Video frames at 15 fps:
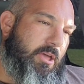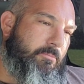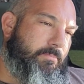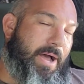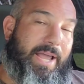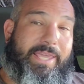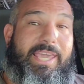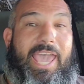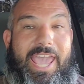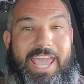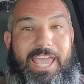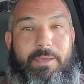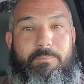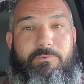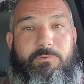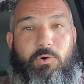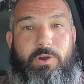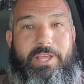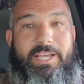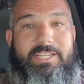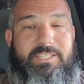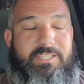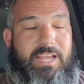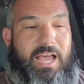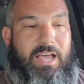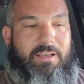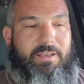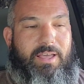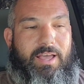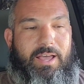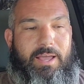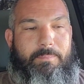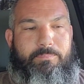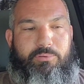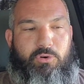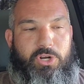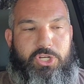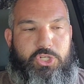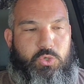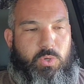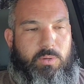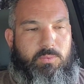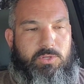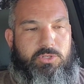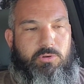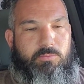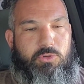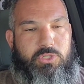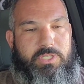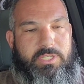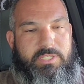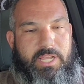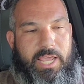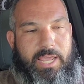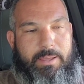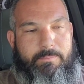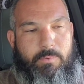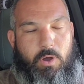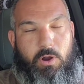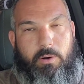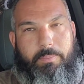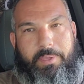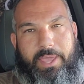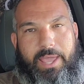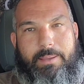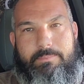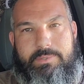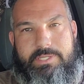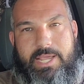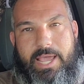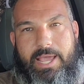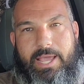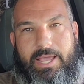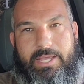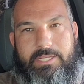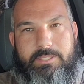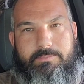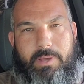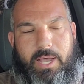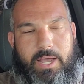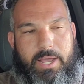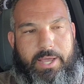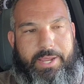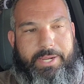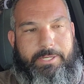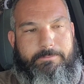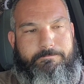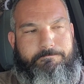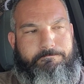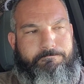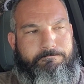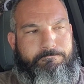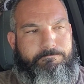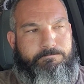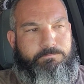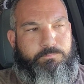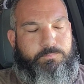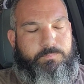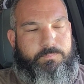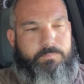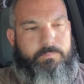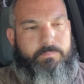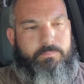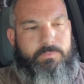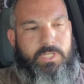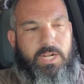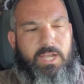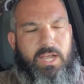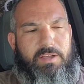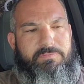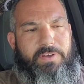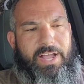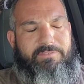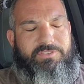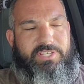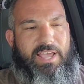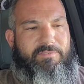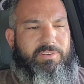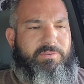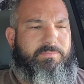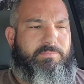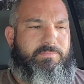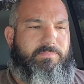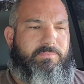my cam for this, I'm pretty sure was almost the same RPMs as my 5.7.